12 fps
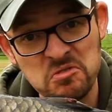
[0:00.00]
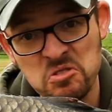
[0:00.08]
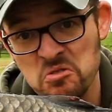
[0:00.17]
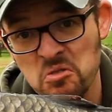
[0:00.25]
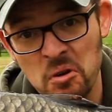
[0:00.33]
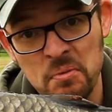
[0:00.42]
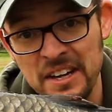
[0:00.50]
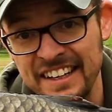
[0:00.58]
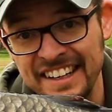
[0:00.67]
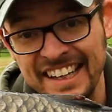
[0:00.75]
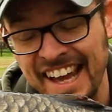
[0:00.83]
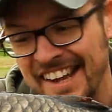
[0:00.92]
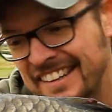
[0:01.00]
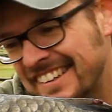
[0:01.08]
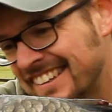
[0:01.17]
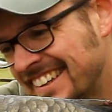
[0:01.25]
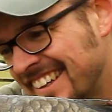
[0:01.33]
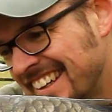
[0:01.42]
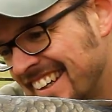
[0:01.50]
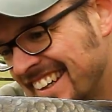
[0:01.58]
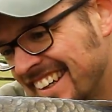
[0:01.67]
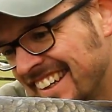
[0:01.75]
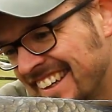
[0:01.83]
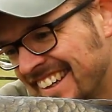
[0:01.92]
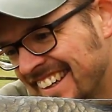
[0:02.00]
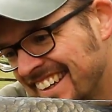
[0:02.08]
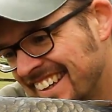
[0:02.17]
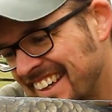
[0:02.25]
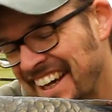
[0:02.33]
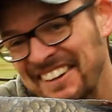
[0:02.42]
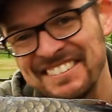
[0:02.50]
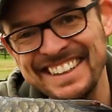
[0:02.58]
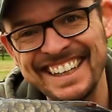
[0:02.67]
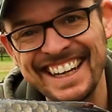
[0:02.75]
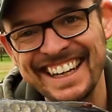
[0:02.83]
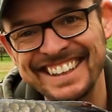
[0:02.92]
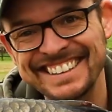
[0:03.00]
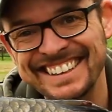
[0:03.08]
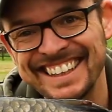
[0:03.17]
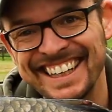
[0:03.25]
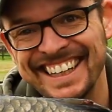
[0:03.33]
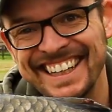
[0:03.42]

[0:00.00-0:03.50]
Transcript: just drop it in again. Happy days.